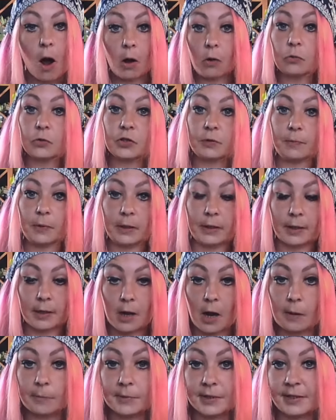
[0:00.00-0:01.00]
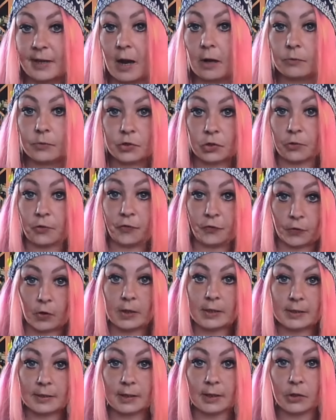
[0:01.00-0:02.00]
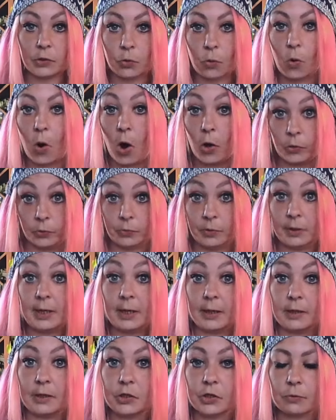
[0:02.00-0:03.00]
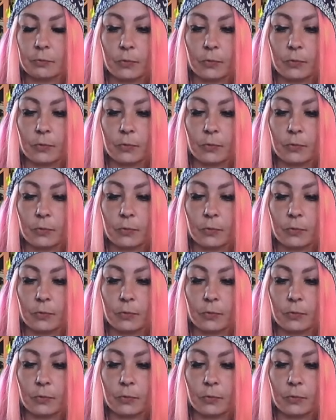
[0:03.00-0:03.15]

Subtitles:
Ultimately, it comes down to finding your own niche,